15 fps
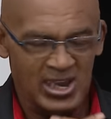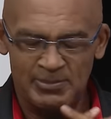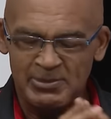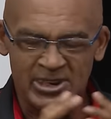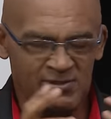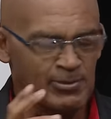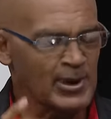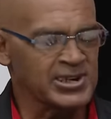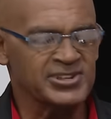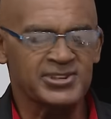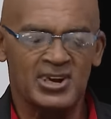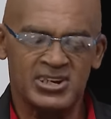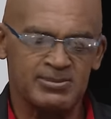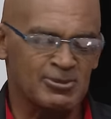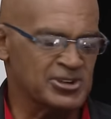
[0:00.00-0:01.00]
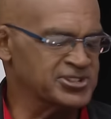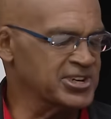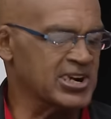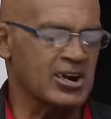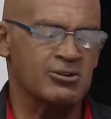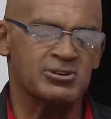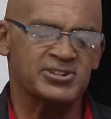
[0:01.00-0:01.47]
I mean, everybody's talking about
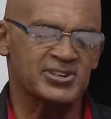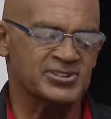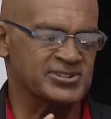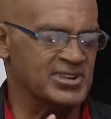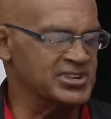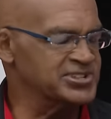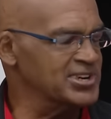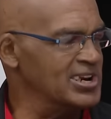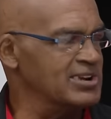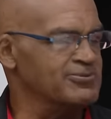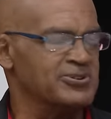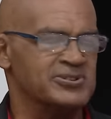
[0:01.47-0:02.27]
Sha'Carri Richardson and Shelly-Ann